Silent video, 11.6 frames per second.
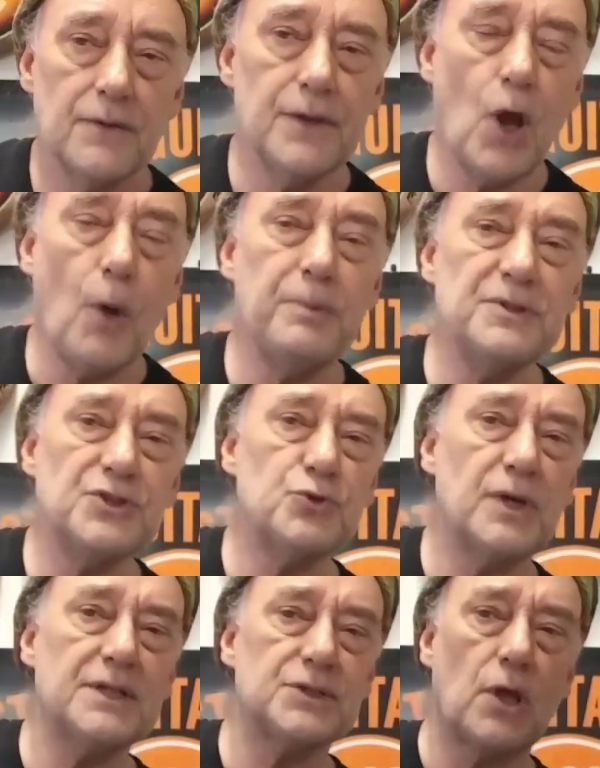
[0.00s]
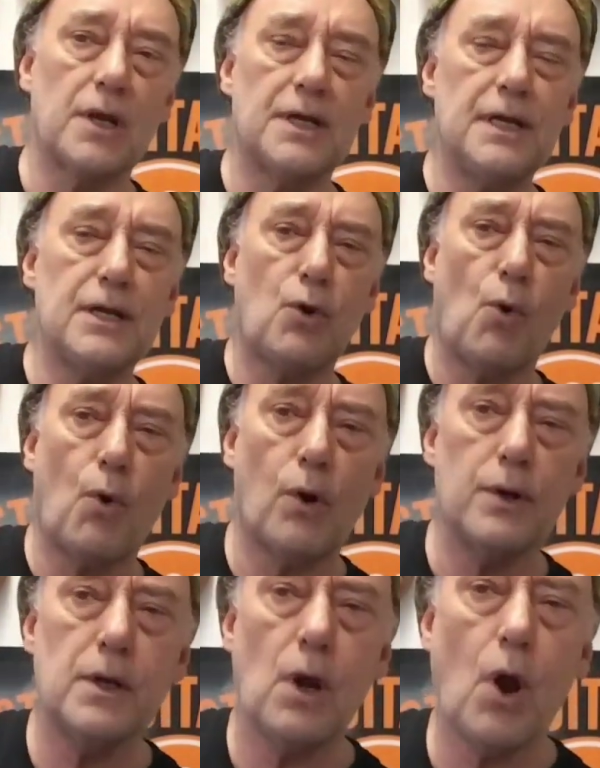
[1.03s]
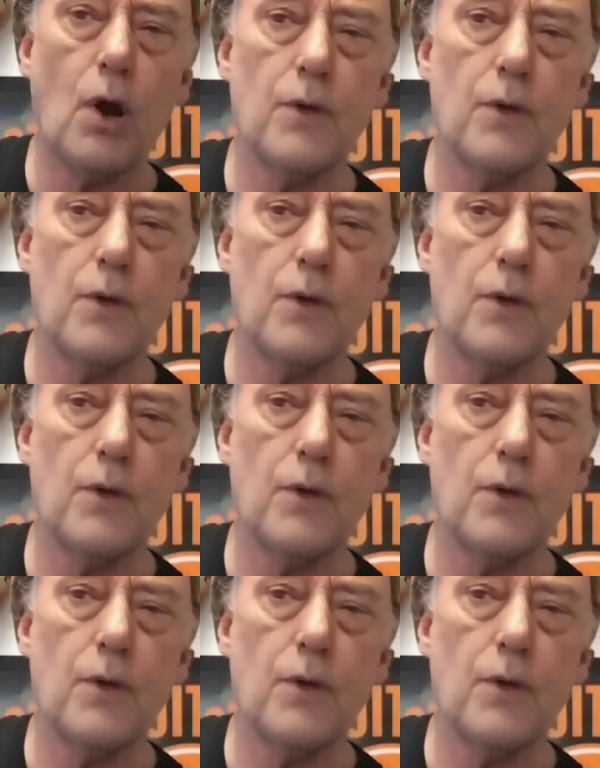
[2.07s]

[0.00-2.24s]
The open strings on an E chord